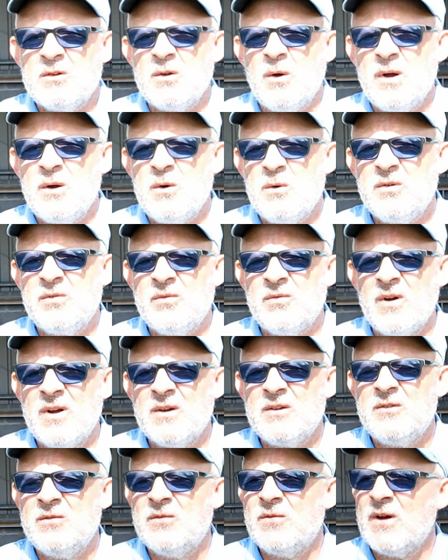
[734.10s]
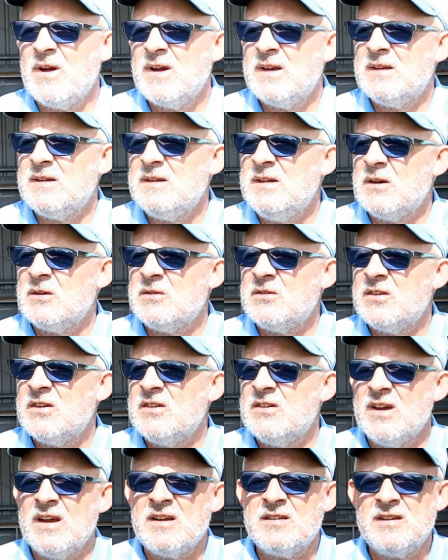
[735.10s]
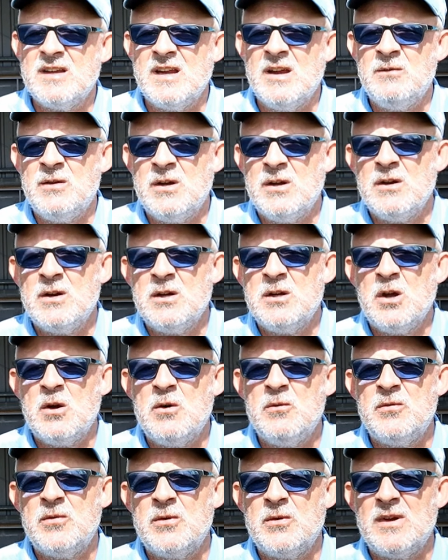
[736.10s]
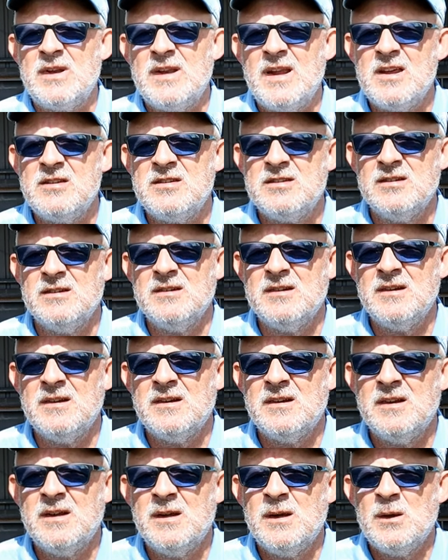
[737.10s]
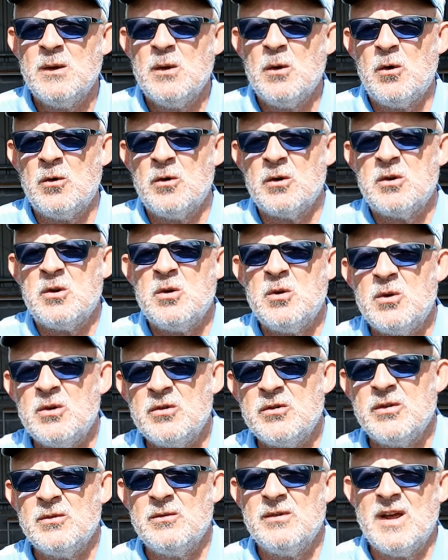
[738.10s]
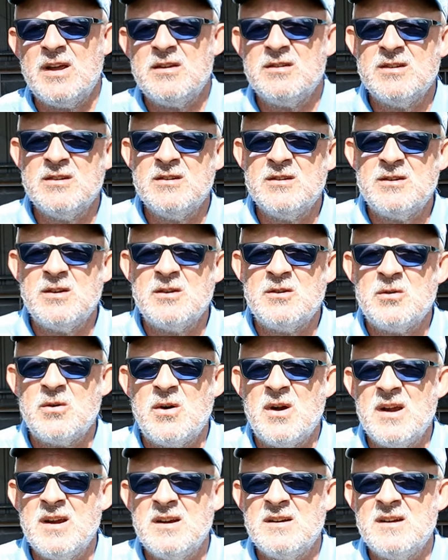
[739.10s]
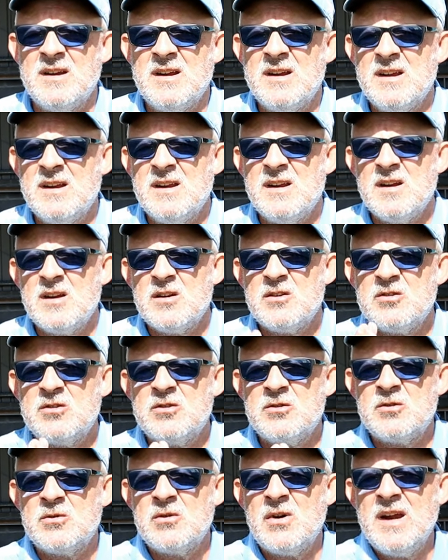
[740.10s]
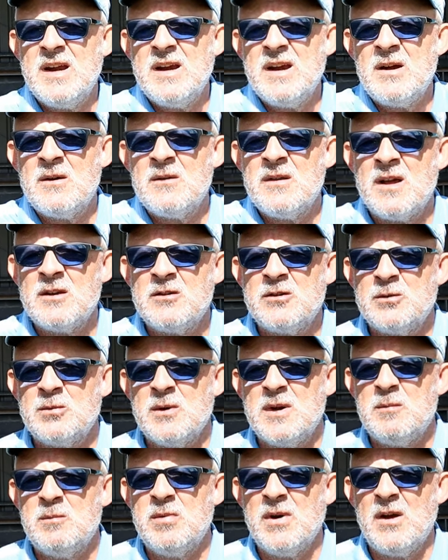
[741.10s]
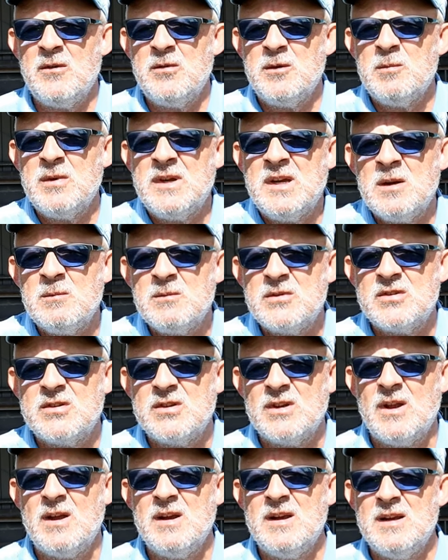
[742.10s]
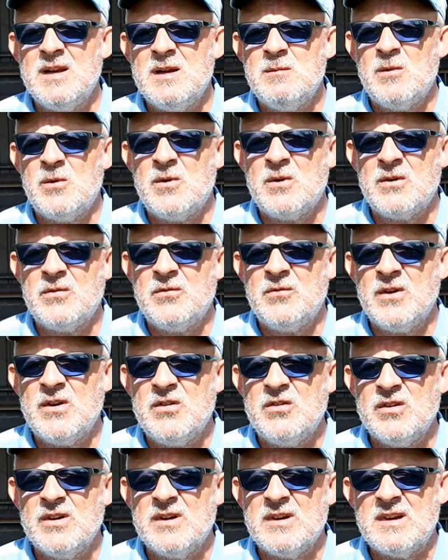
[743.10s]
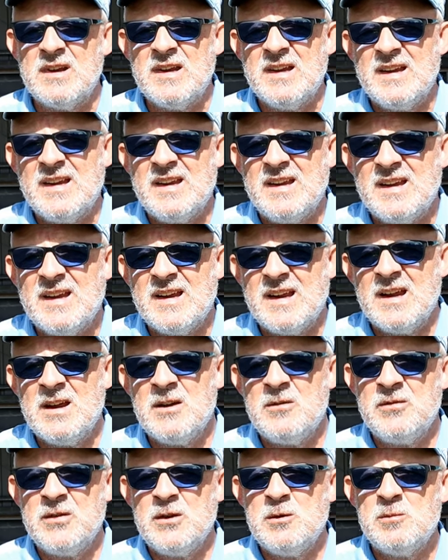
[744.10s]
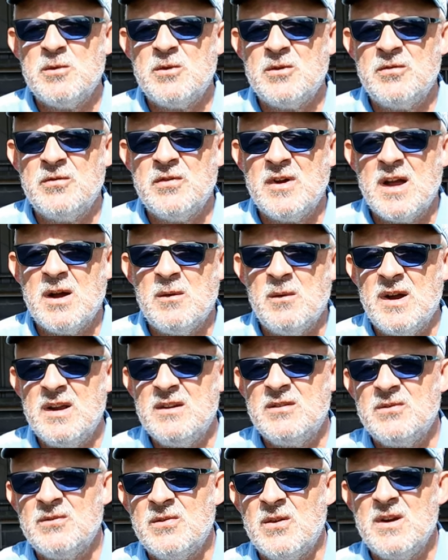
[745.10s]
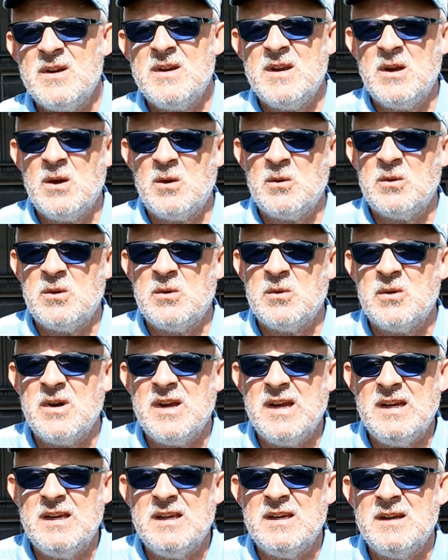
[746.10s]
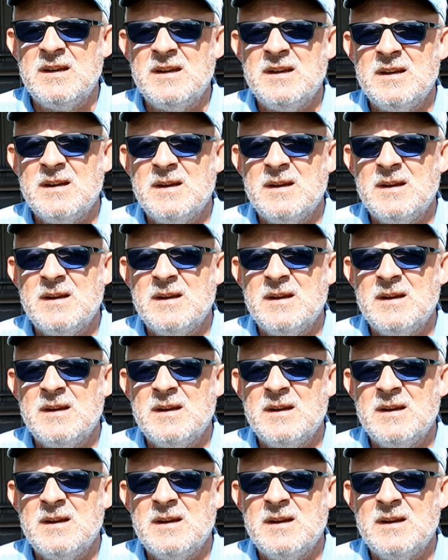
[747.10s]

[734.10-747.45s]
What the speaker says: So I always suggest, if you're going to go for a lesson or a course of lessons to try and straighten out that swing path, to become slightly more efficient, hit a few more fairways, find the odd green